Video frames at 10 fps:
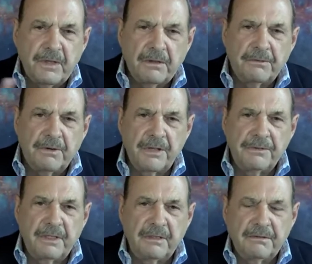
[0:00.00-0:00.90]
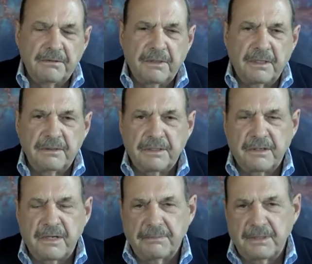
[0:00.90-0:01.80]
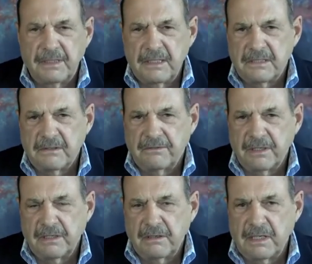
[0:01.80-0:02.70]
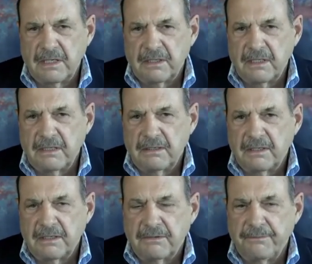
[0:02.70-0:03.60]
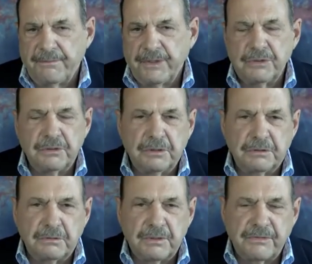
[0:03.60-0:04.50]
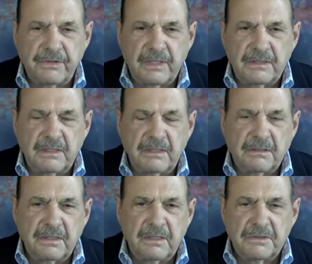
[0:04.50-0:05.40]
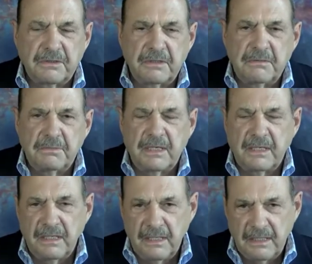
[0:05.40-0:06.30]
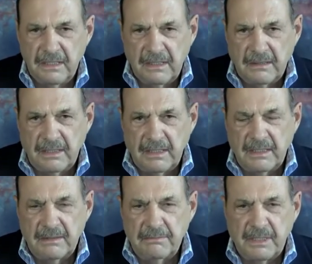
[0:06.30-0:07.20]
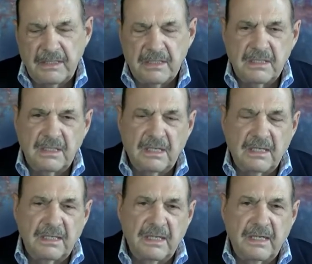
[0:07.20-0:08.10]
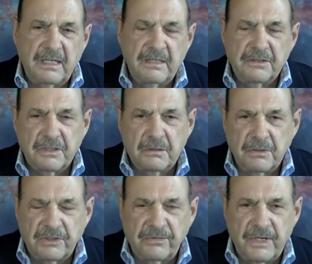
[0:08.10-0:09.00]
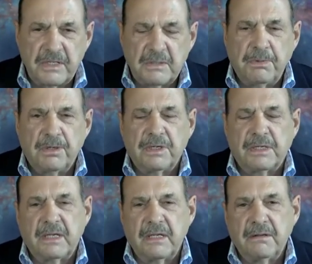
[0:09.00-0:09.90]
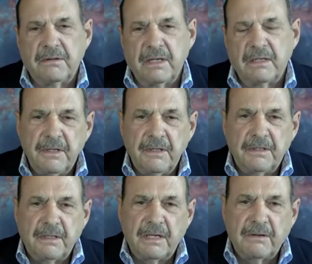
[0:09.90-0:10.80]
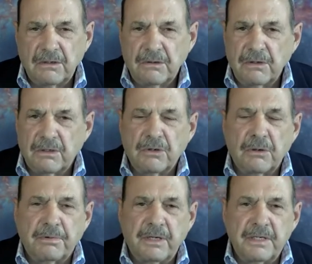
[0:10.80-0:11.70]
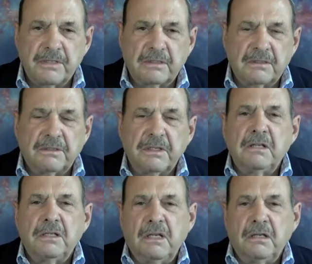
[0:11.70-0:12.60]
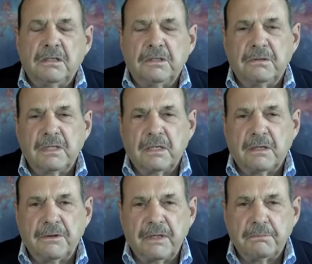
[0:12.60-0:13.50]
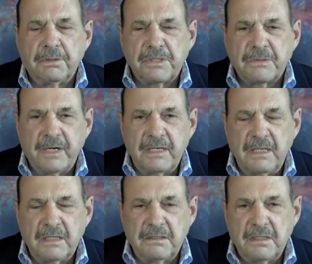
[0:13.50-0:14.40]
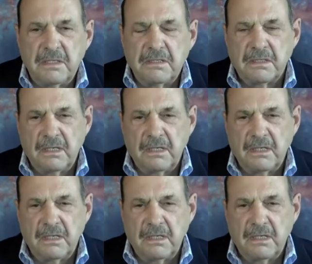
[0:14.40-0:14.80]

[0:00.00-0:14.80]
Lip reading: run the trap lines and figure out that Google was funded initially by the CIA, and so was Facebook, and that they have a corporation called In-Q-Tel that puts money into these